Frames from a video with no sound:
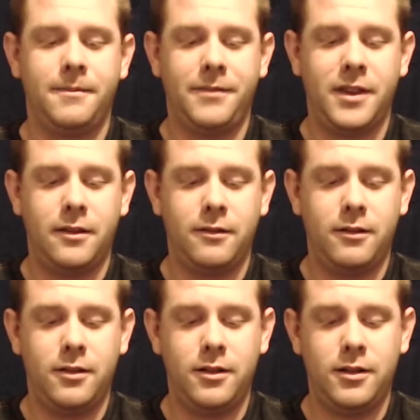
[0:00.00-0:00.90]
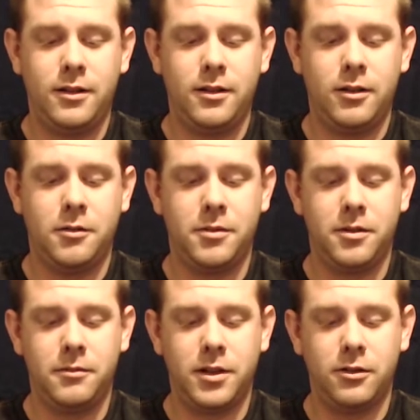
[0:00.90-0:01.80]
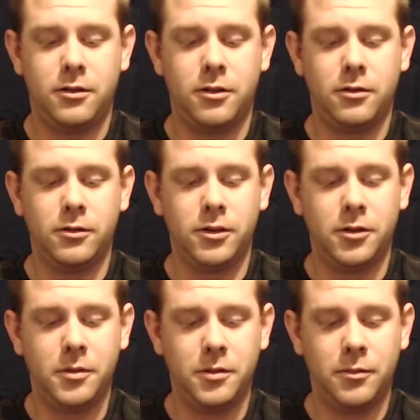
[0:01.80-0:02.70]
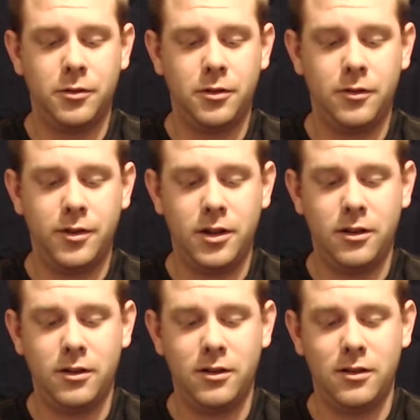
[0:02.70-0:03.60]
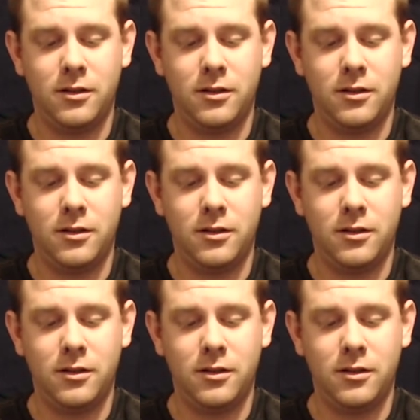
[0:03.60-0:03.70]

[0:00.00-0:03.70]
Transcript: Alright, open up my little hole a little bit more over here.